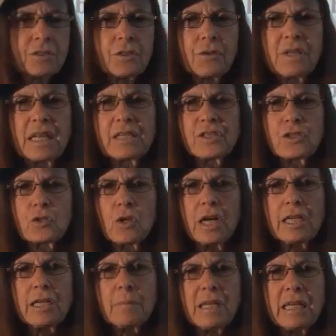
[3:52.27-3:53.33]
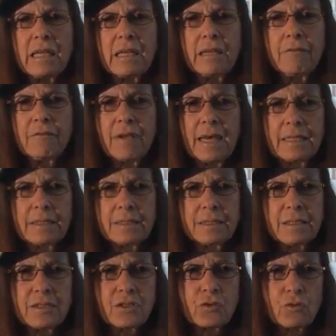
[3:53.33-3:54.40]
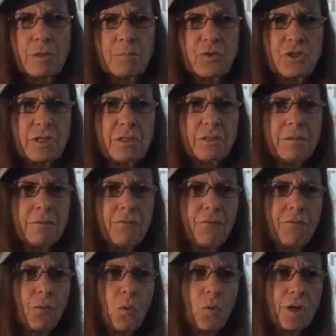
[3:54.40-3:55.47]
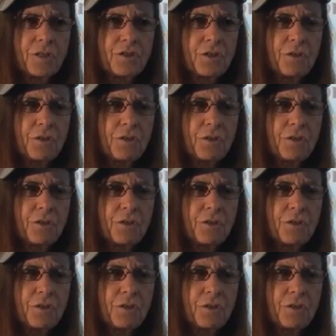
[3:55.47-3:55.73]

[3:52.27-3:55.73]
So the astronomy event description for